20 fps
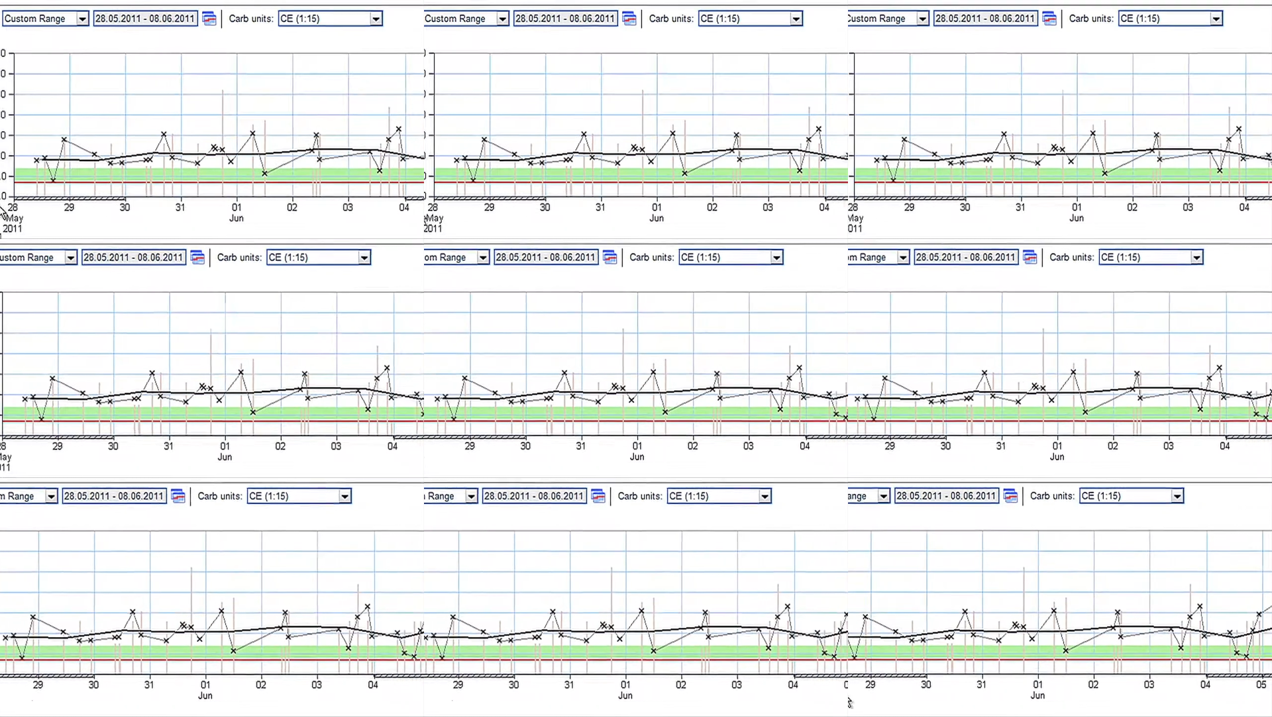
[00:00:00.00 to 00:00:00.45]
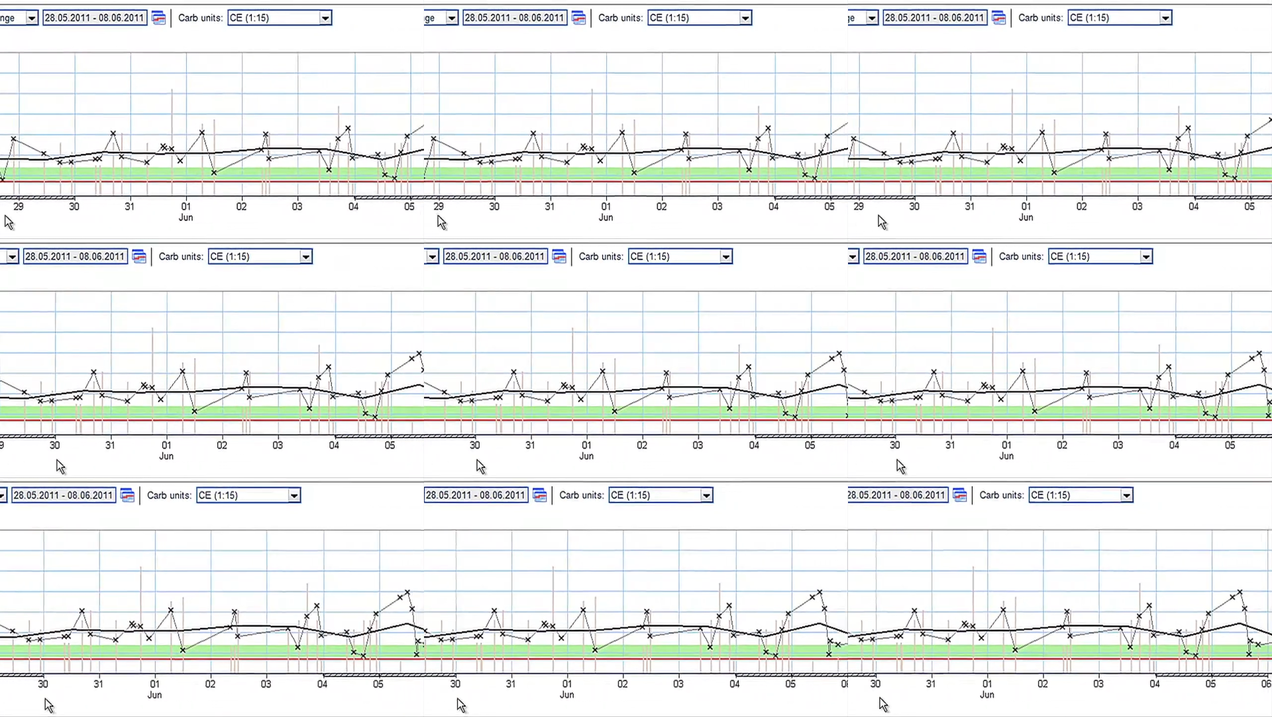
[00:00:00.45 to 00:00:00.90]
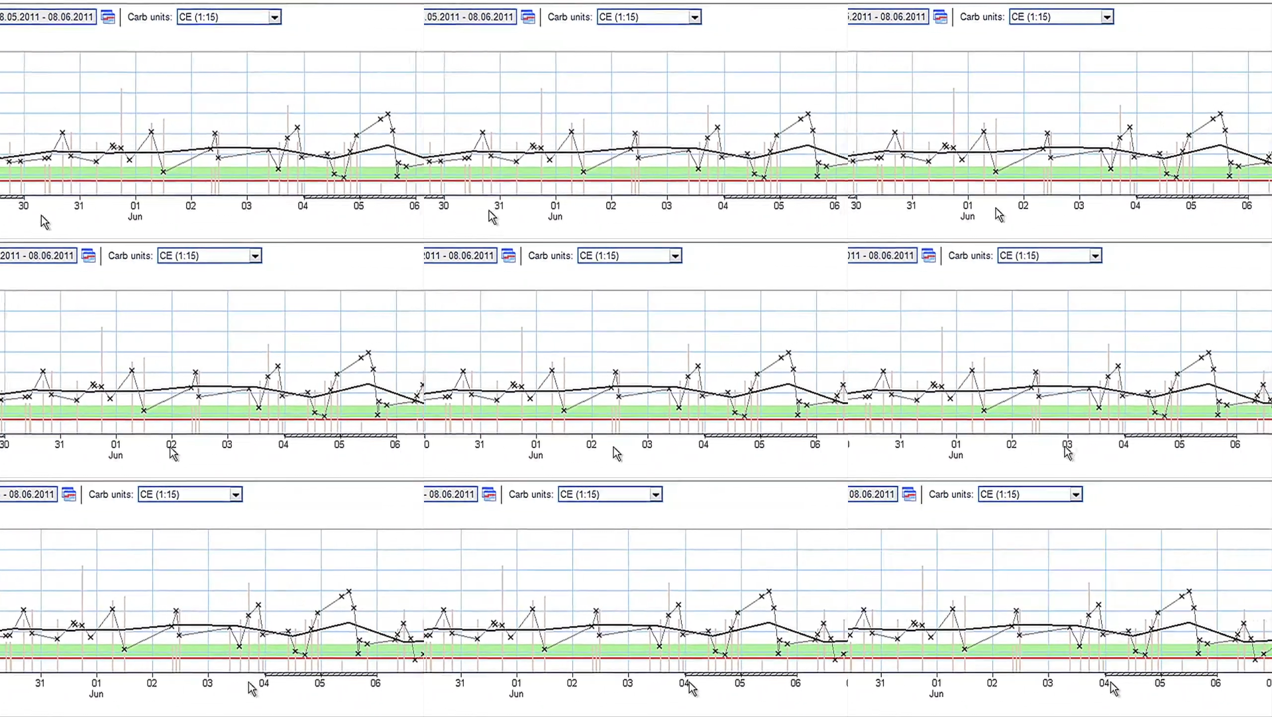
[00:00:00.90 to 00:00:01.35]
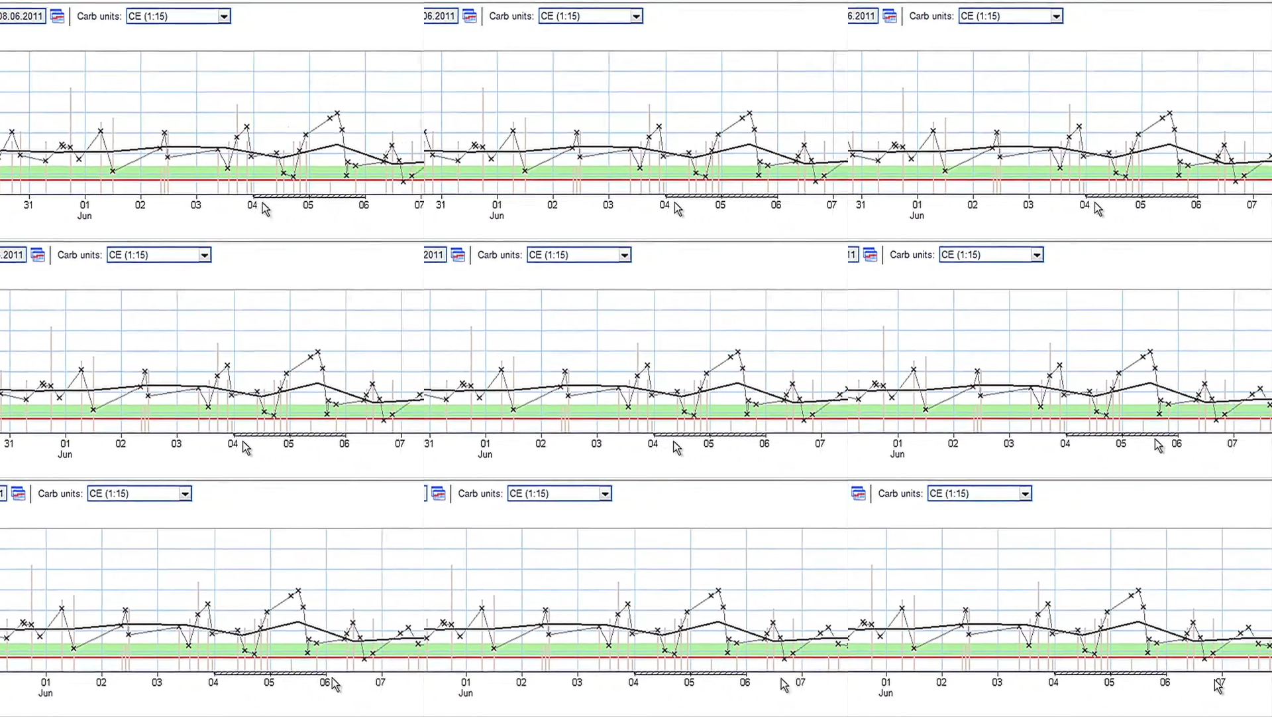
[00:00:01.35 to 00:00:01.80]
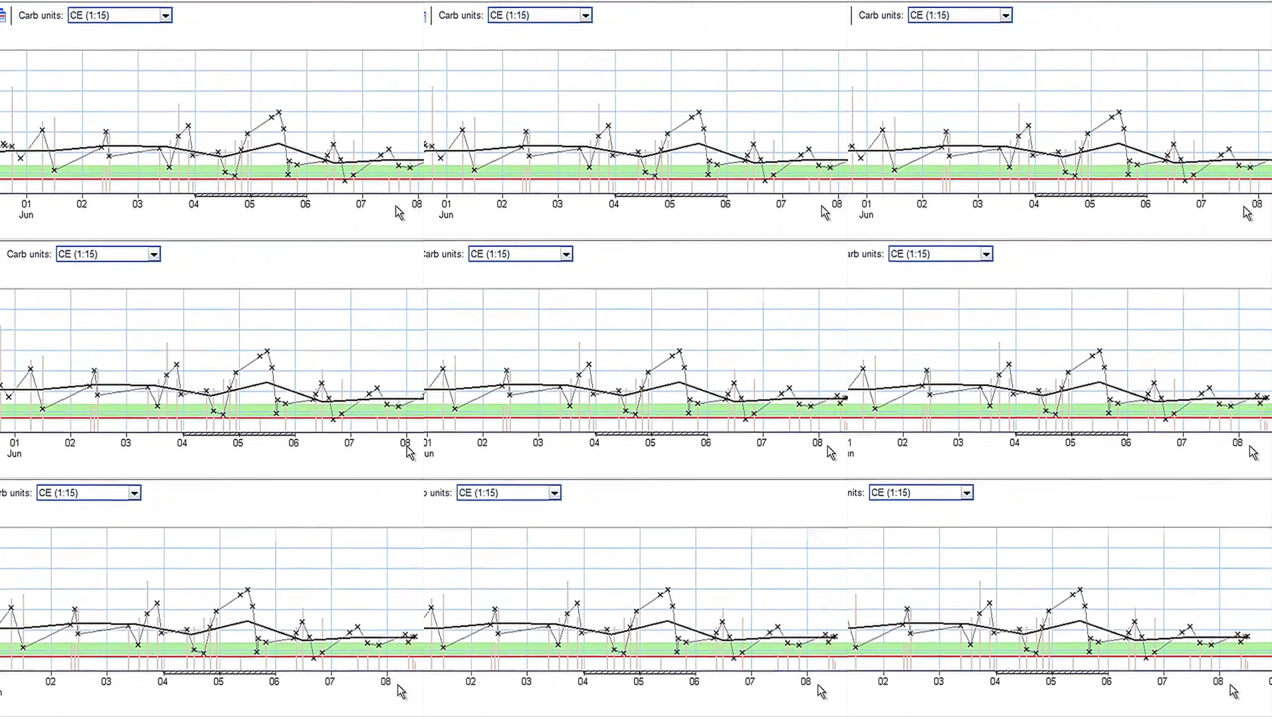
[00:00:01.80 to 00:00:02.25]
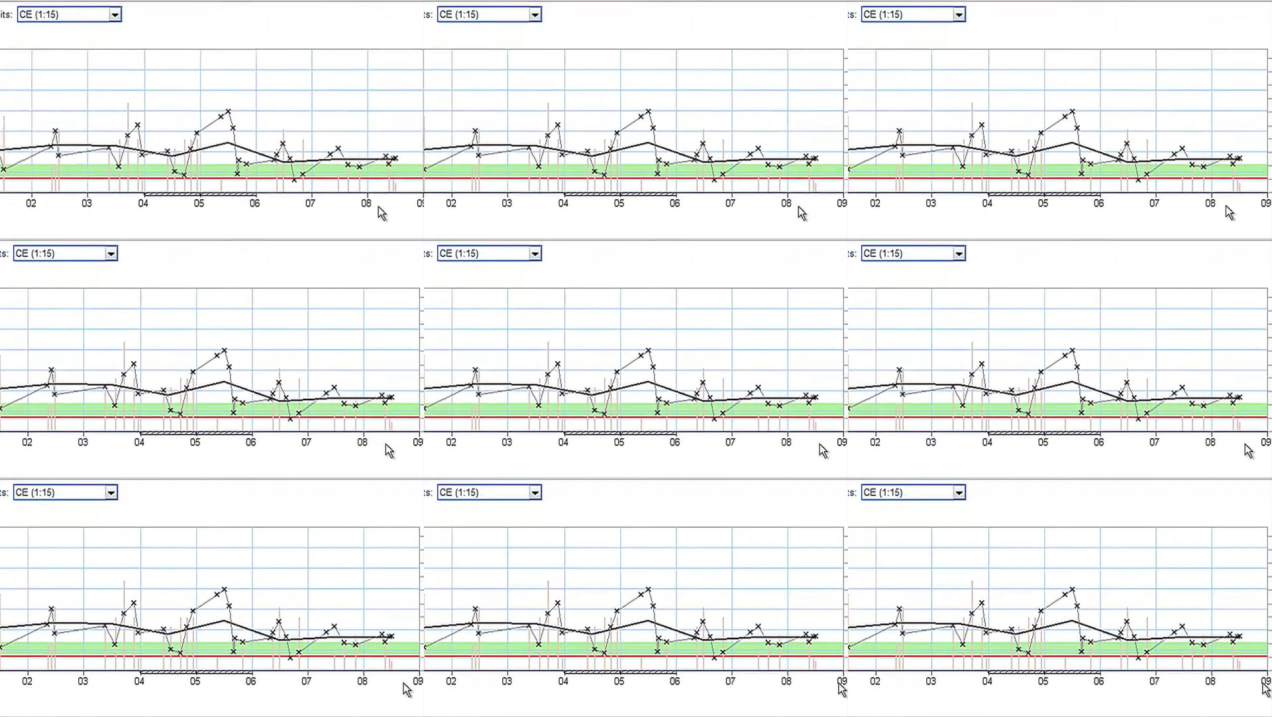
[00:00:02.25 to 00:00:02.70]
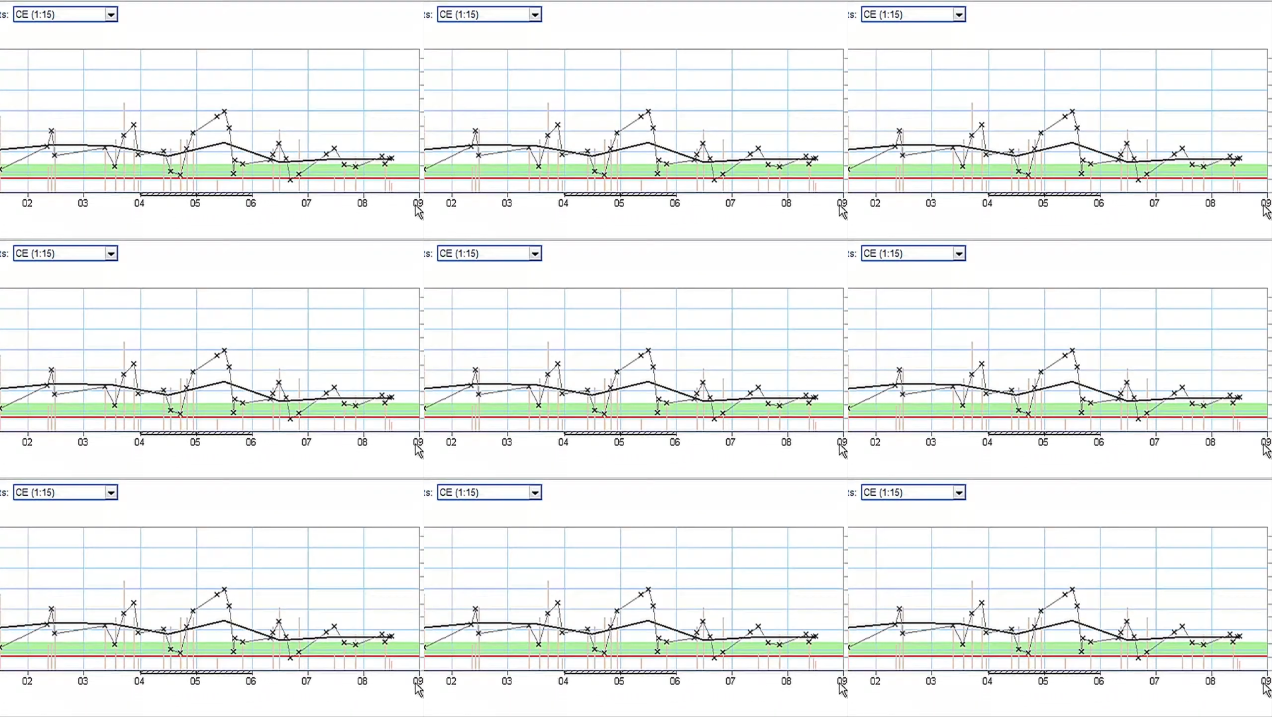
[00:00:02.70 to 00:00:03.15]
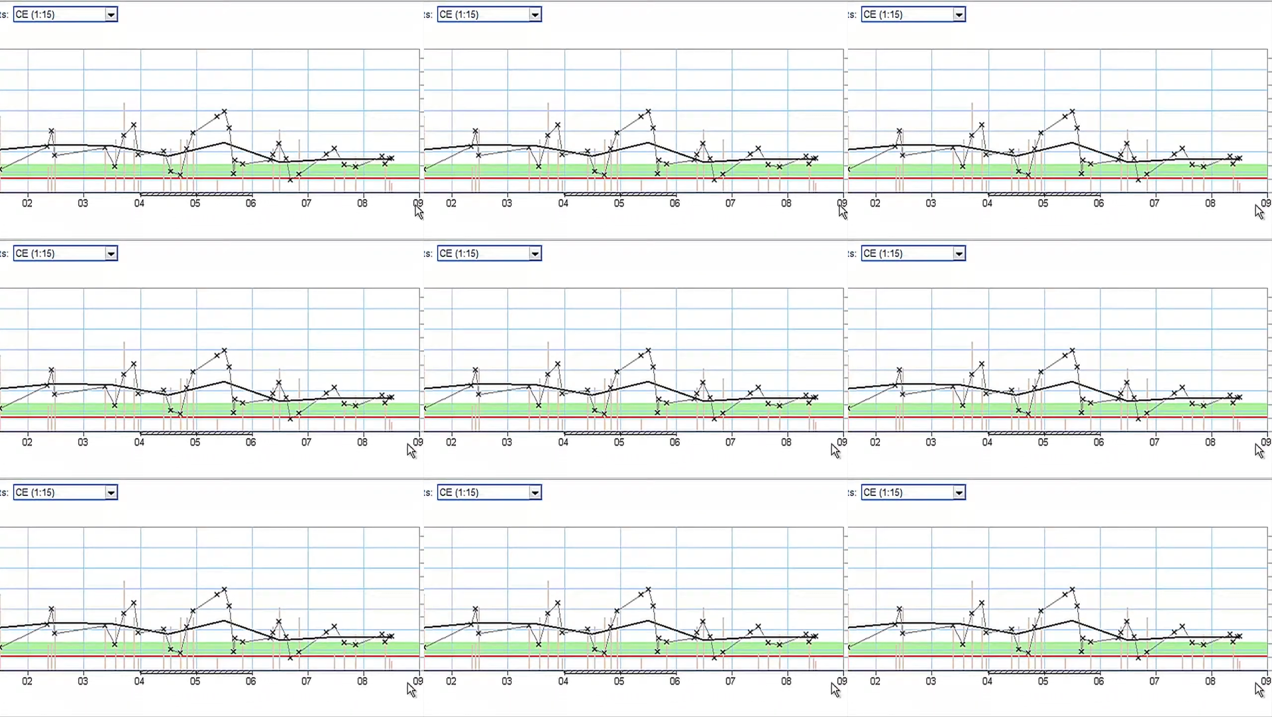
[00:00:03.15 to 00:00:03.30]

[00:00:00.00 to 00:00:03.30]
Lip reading: (no speaker visible)